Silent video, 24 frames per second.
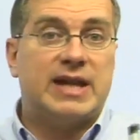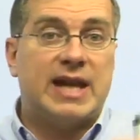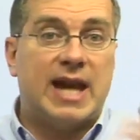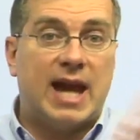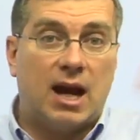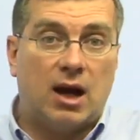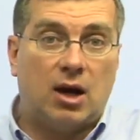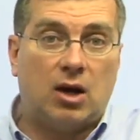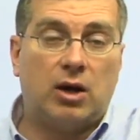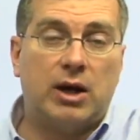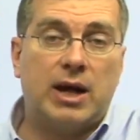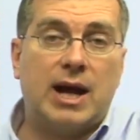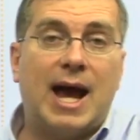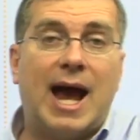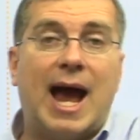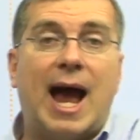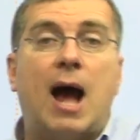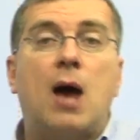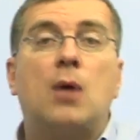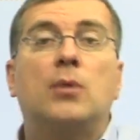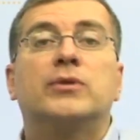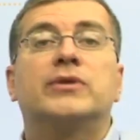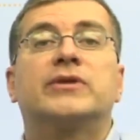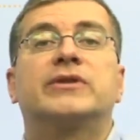the area
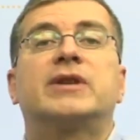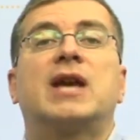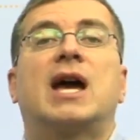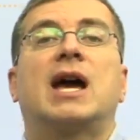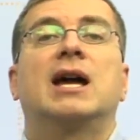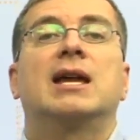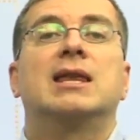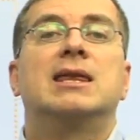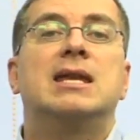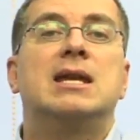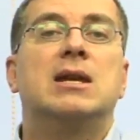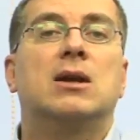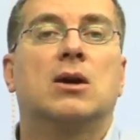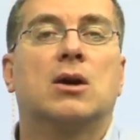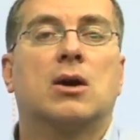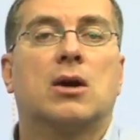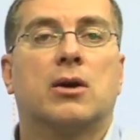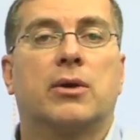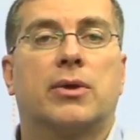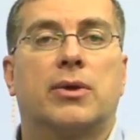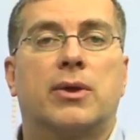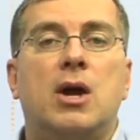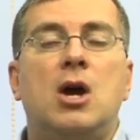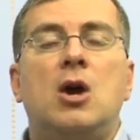outside the
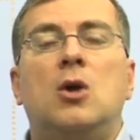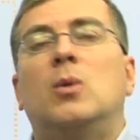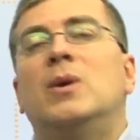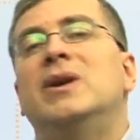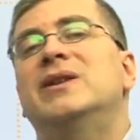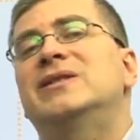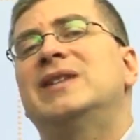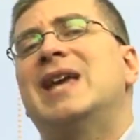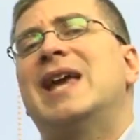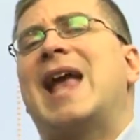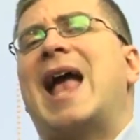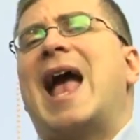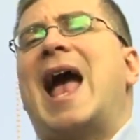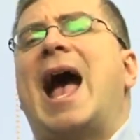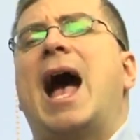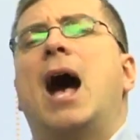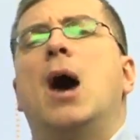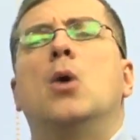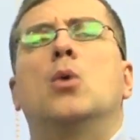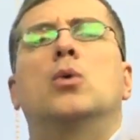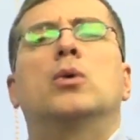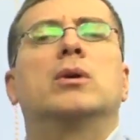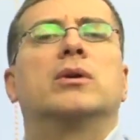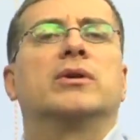Earth. We say
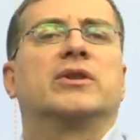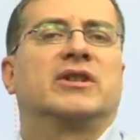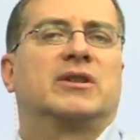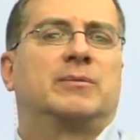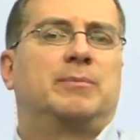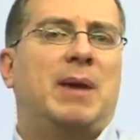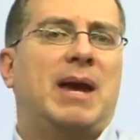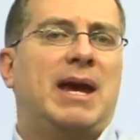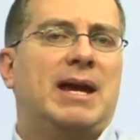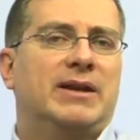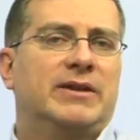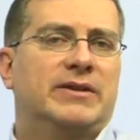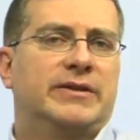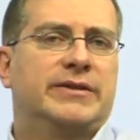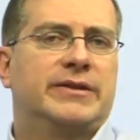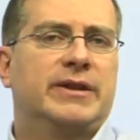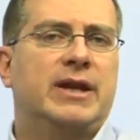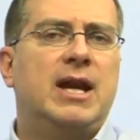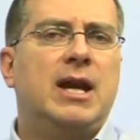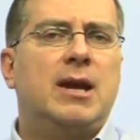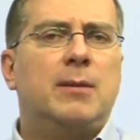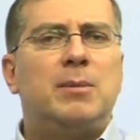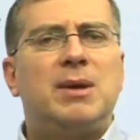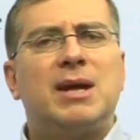outer space
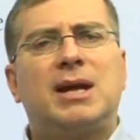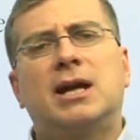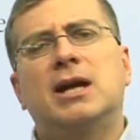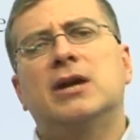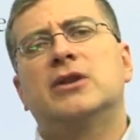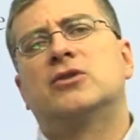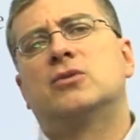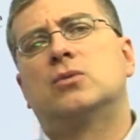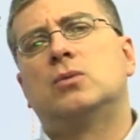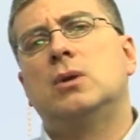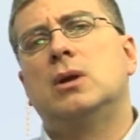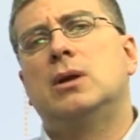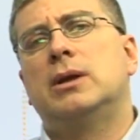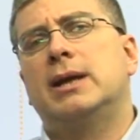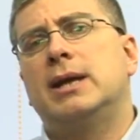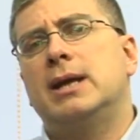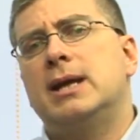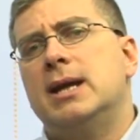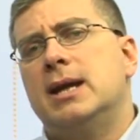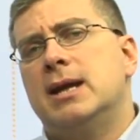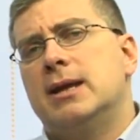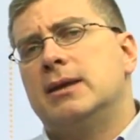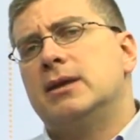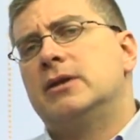because
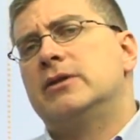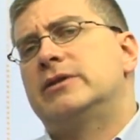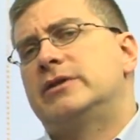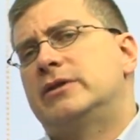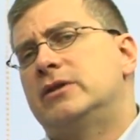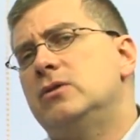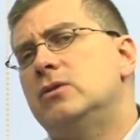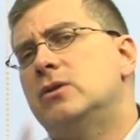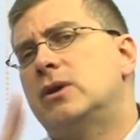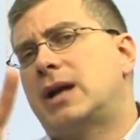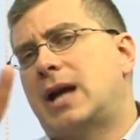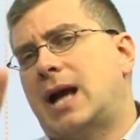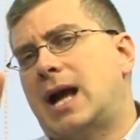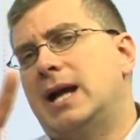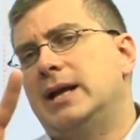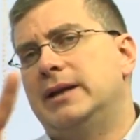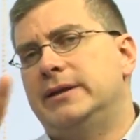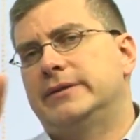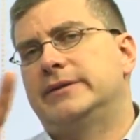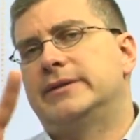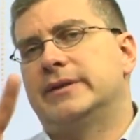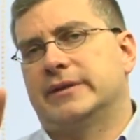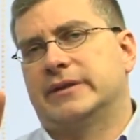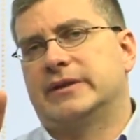really there's two
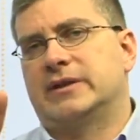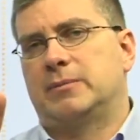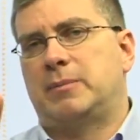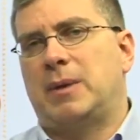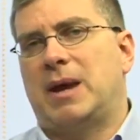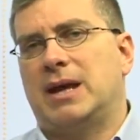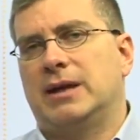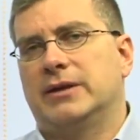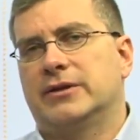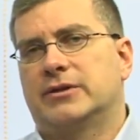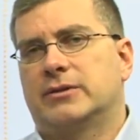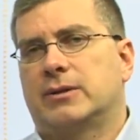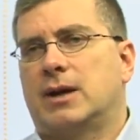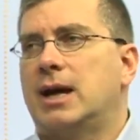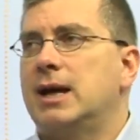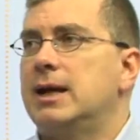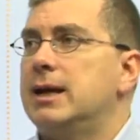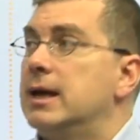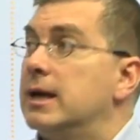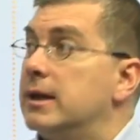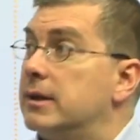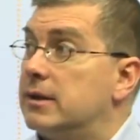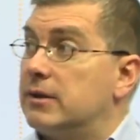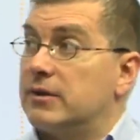kinds of space,
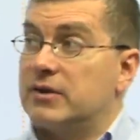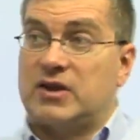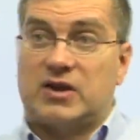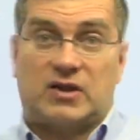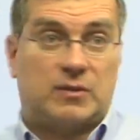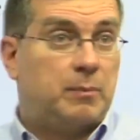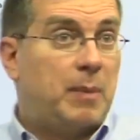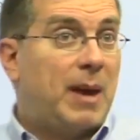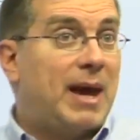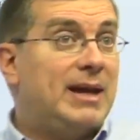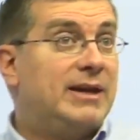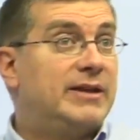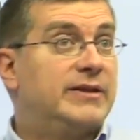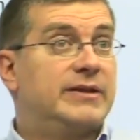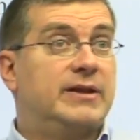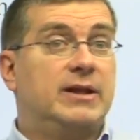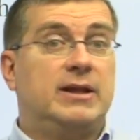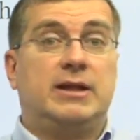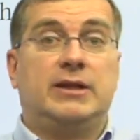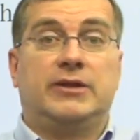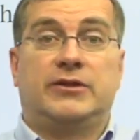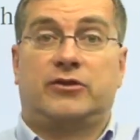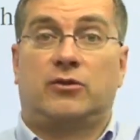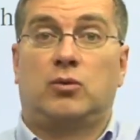right? There's space
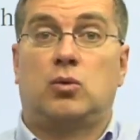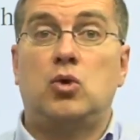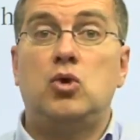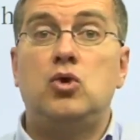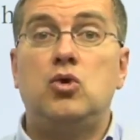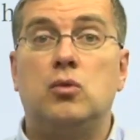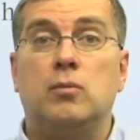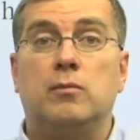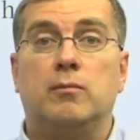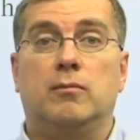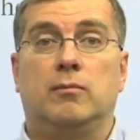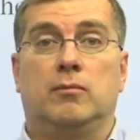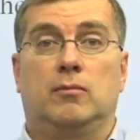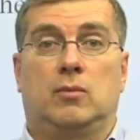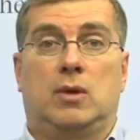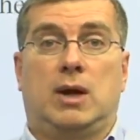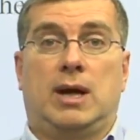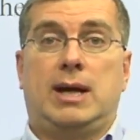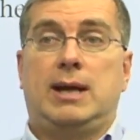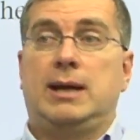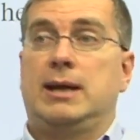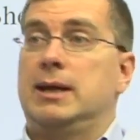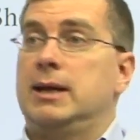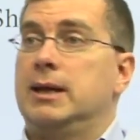in this room,
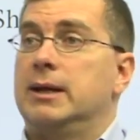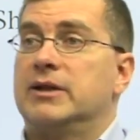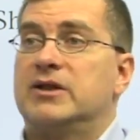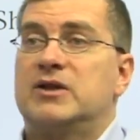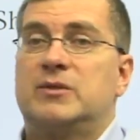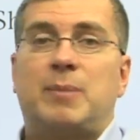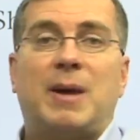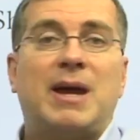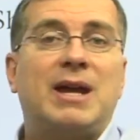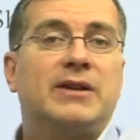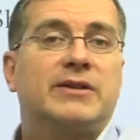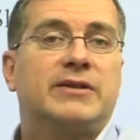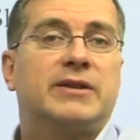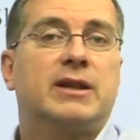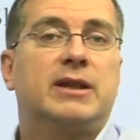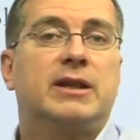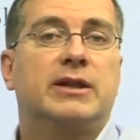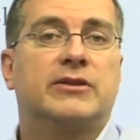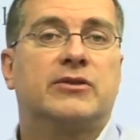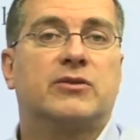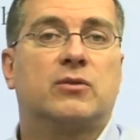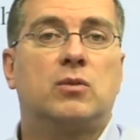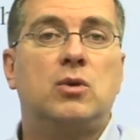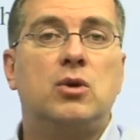right? Space in
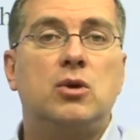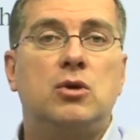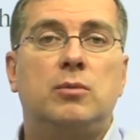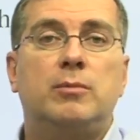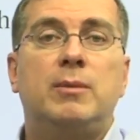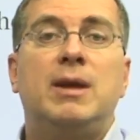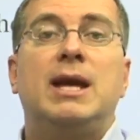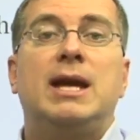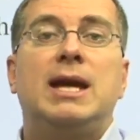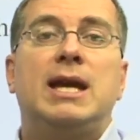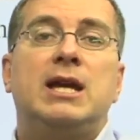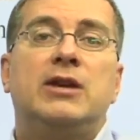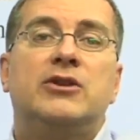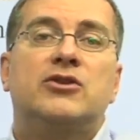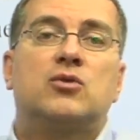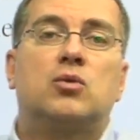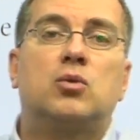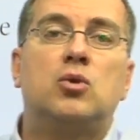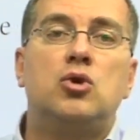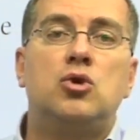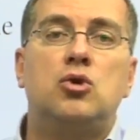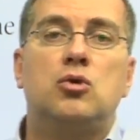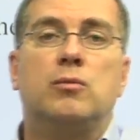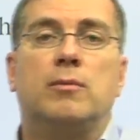this room is
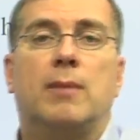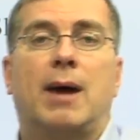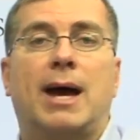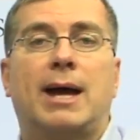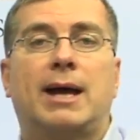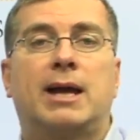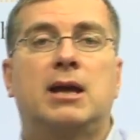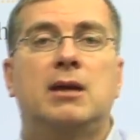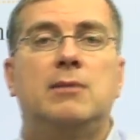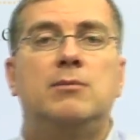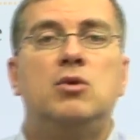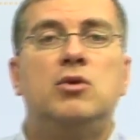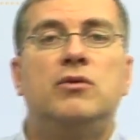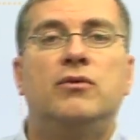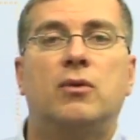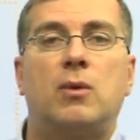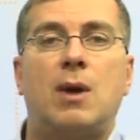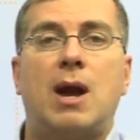room. I can move